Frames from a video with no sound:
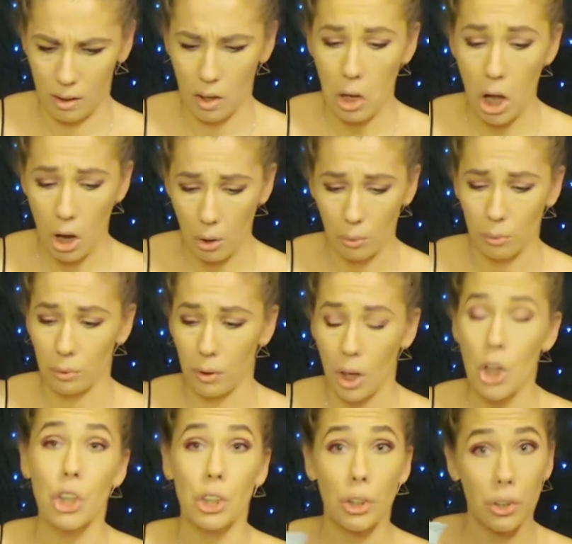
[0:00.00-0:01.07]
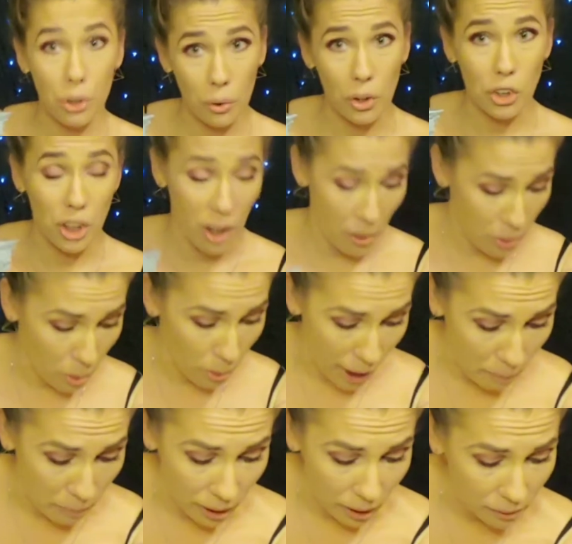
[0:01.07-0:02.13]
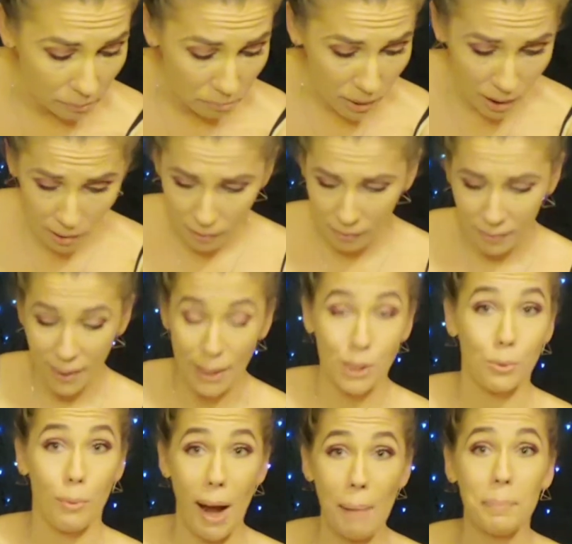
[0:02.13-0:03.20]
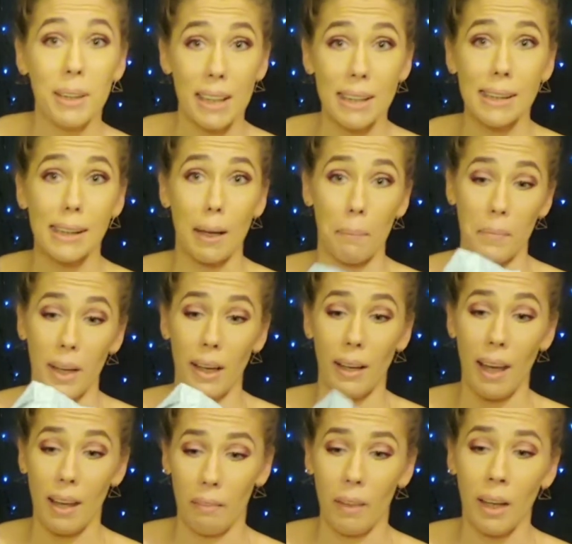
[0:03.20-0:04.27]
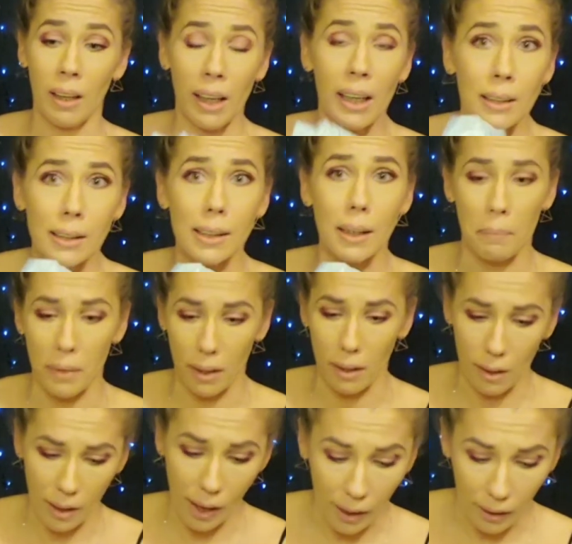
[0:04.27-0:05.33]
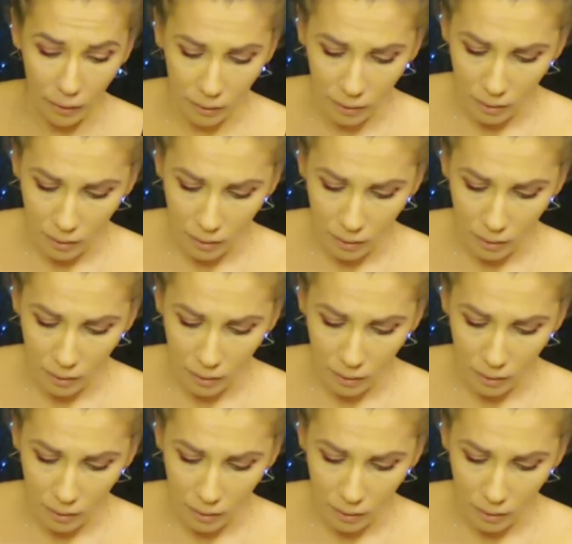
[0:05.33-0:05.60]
Oh, so there's another wrapping. It's wrapped in something and then in something again.